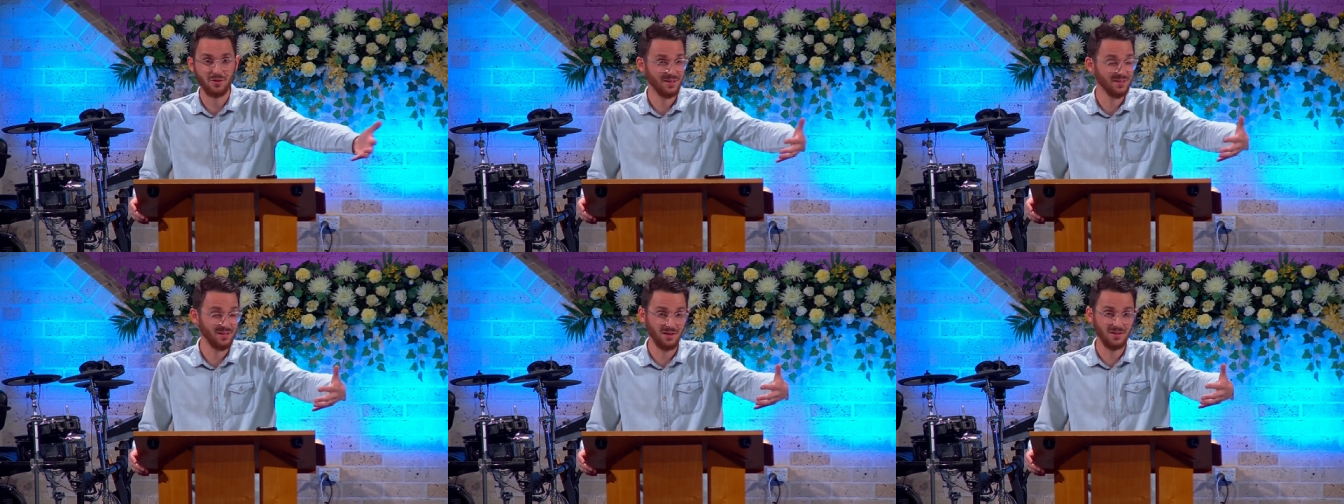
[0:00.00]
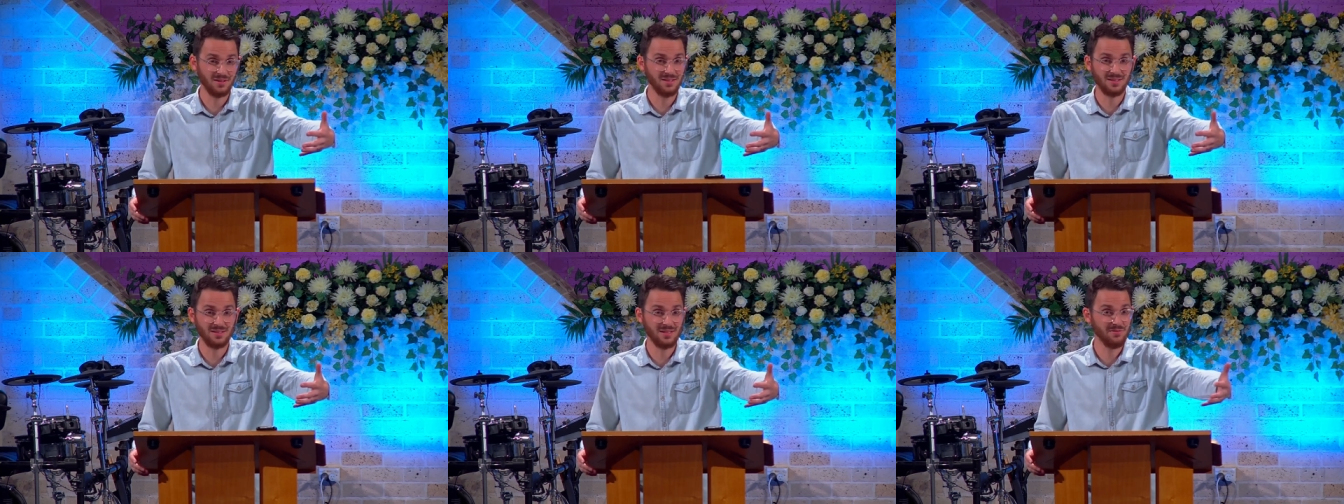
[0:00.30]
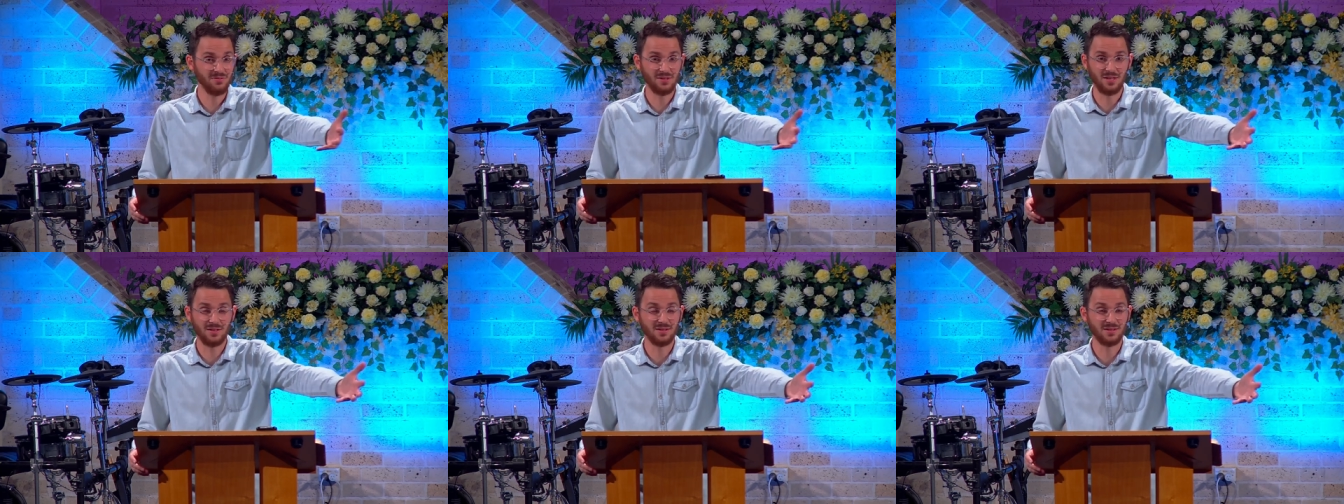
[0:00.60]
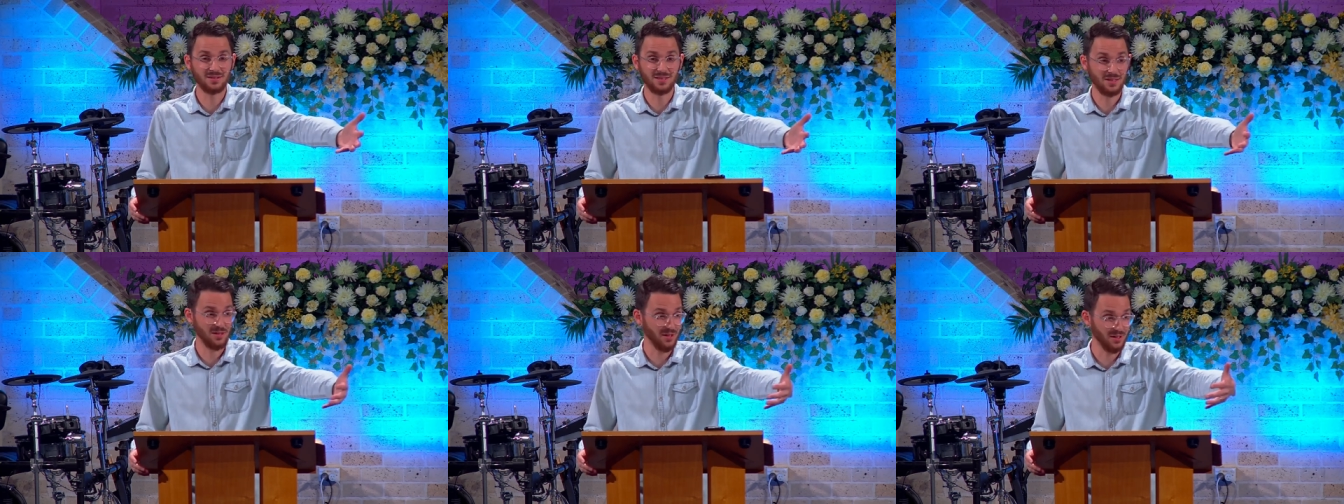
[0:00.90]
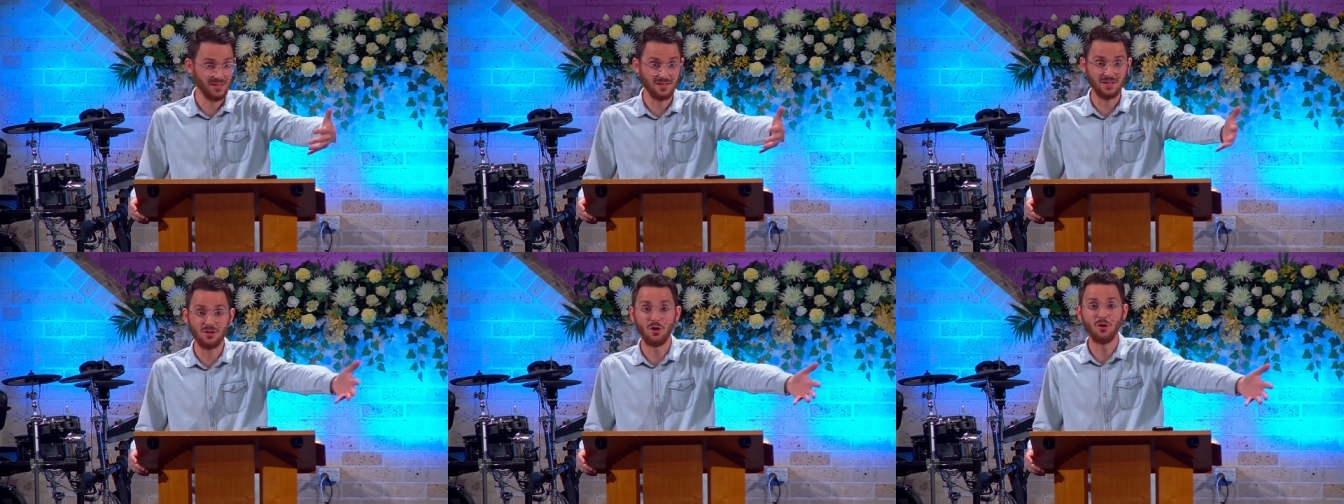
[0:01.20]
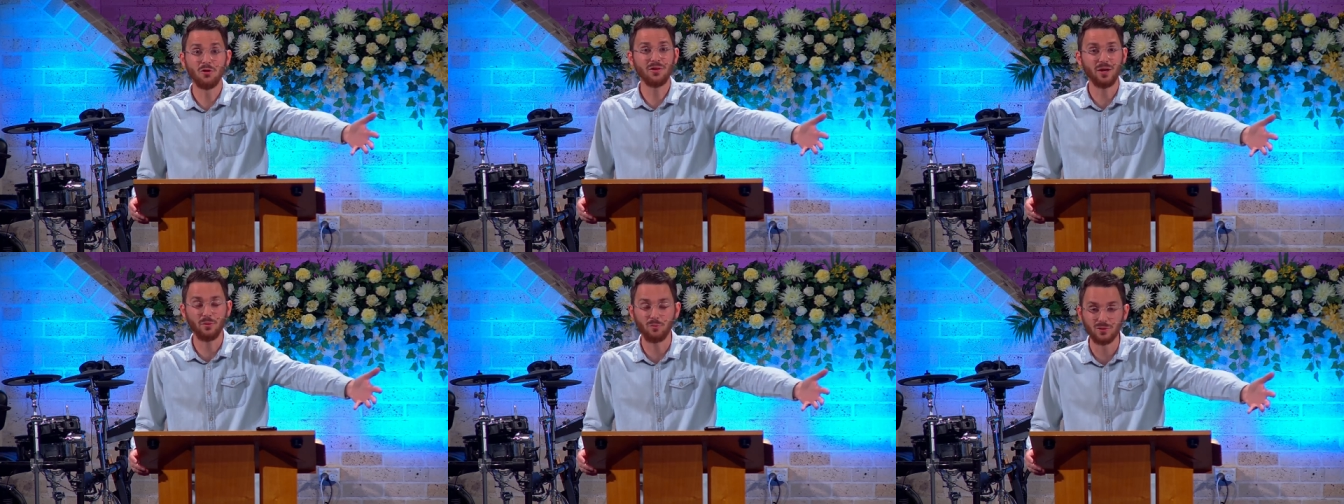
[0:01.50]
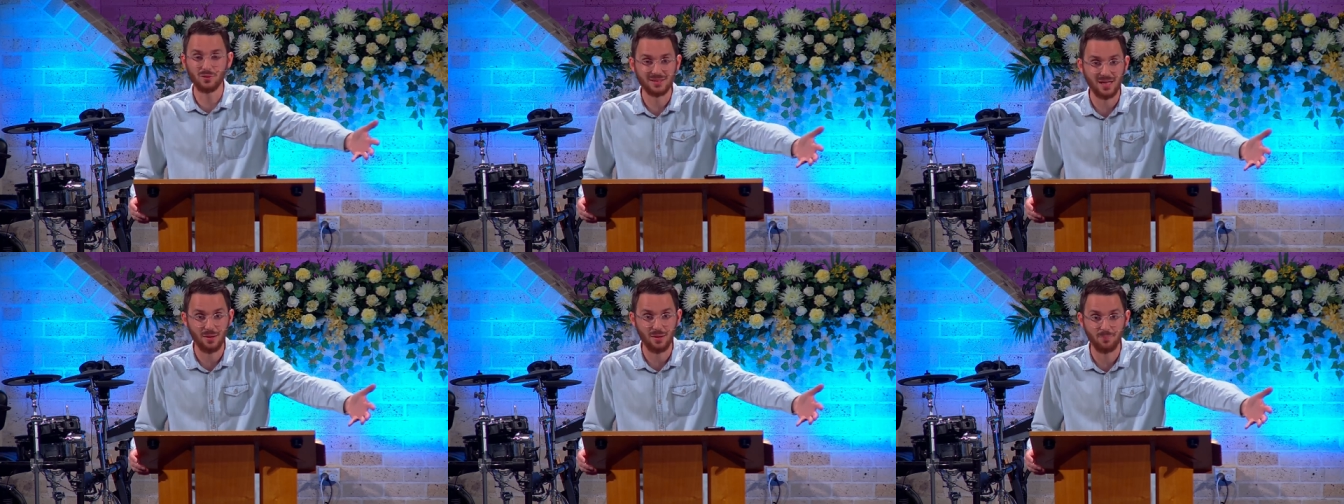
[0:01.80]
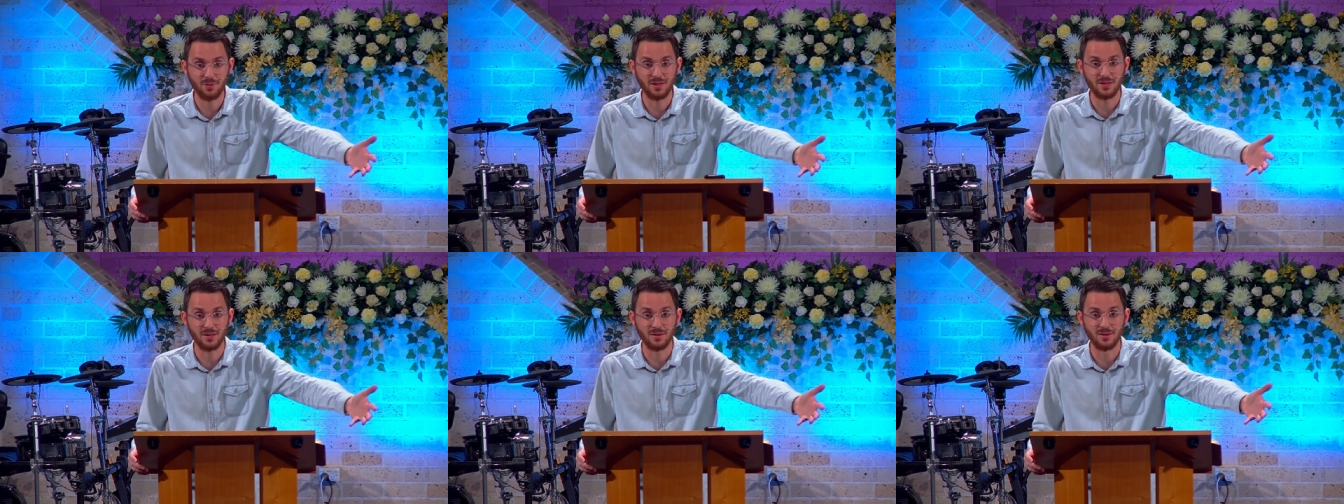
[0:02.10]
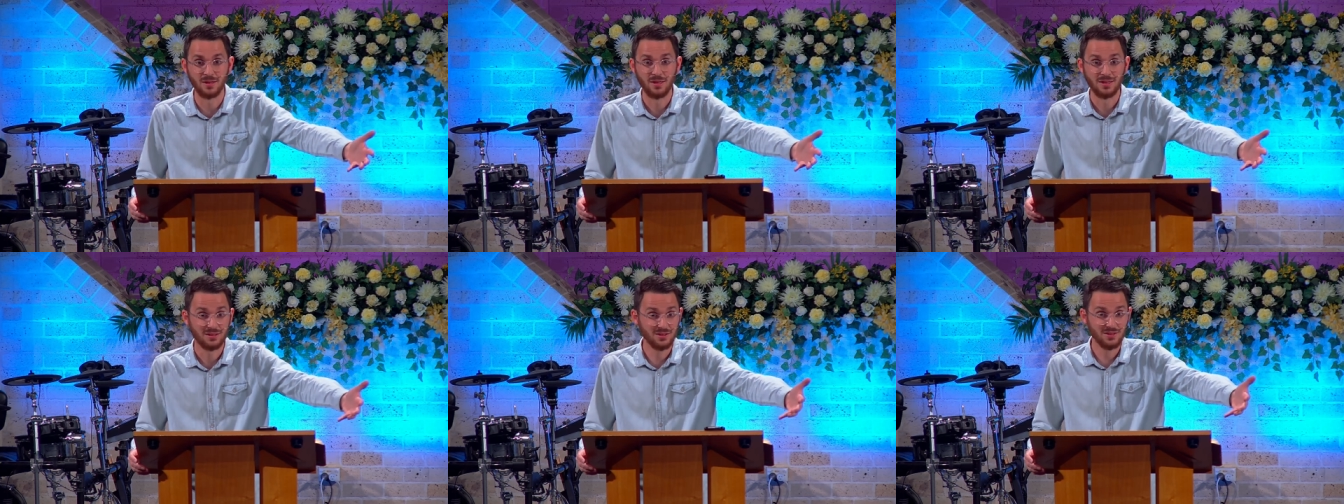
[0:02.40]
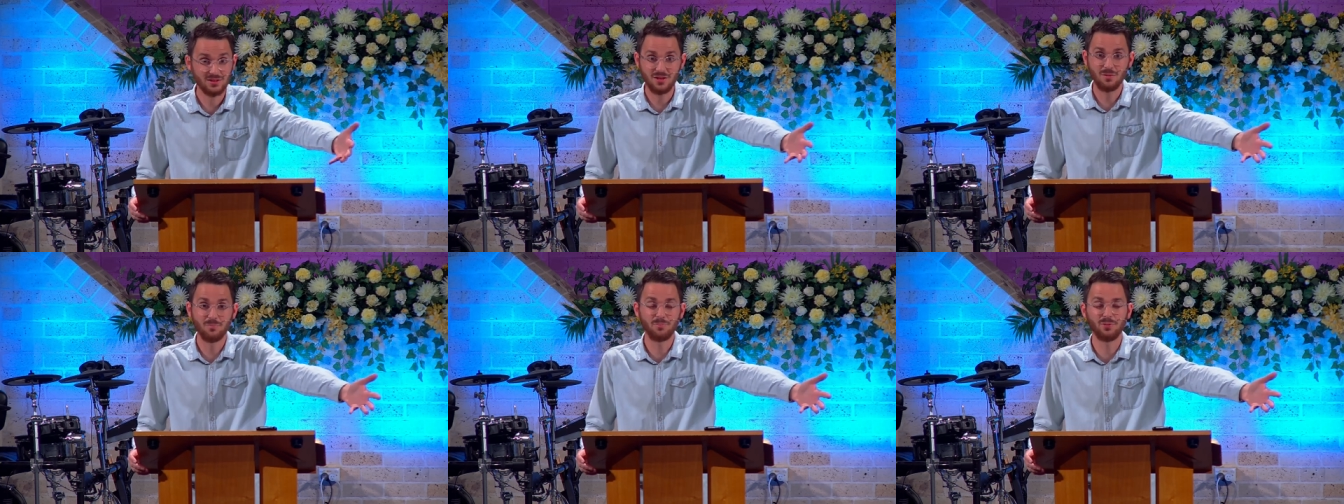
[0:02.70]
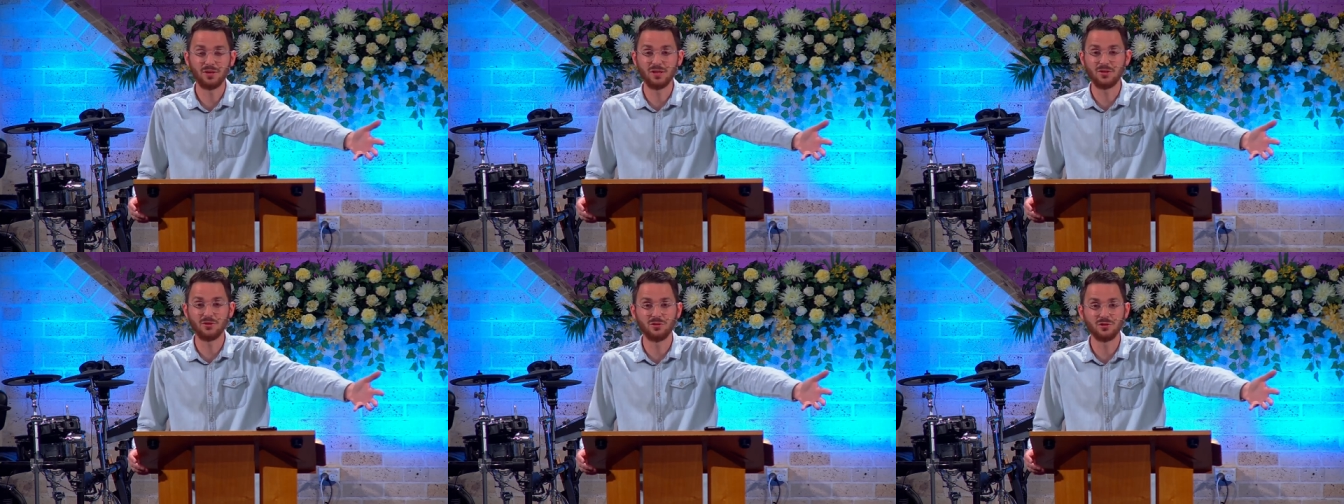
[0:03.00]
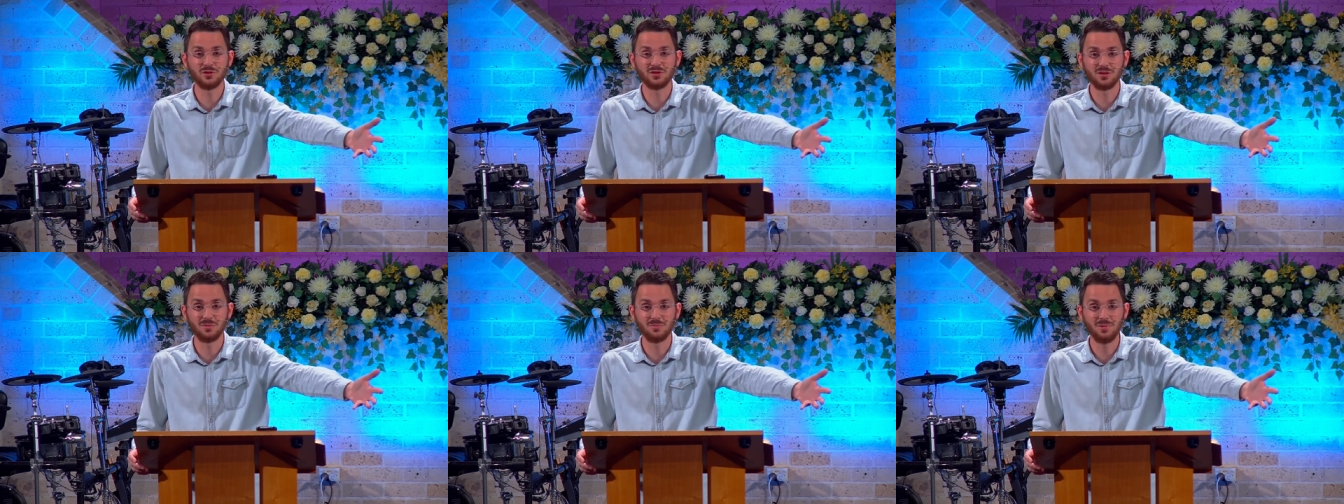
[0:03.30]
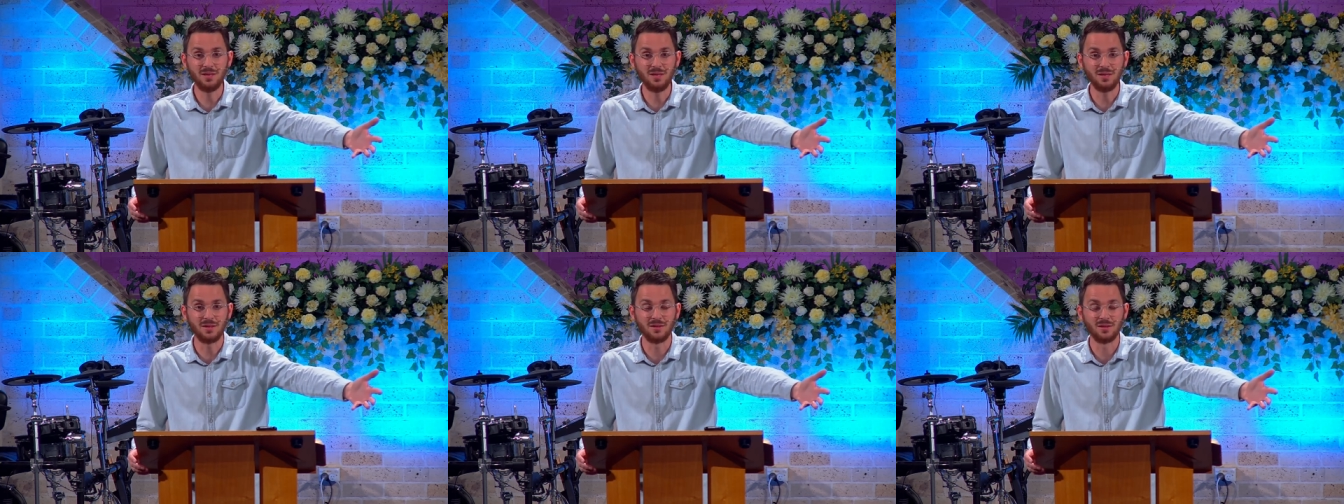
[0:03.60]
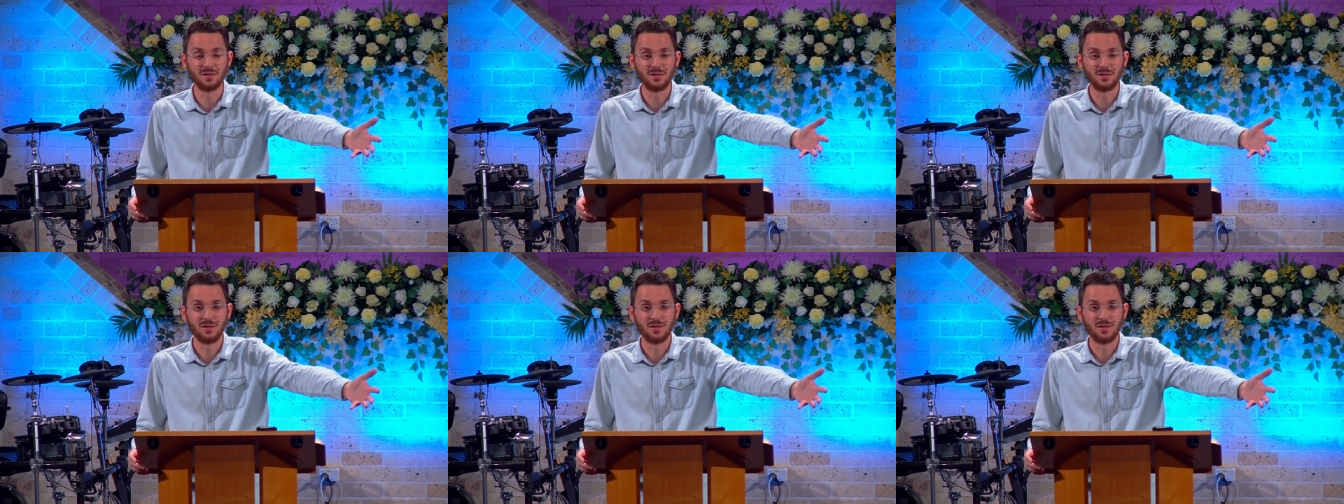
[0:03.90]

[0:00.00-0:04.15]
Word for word: I, I didn't even understand. I didn't know that was happening. This is complete news to me.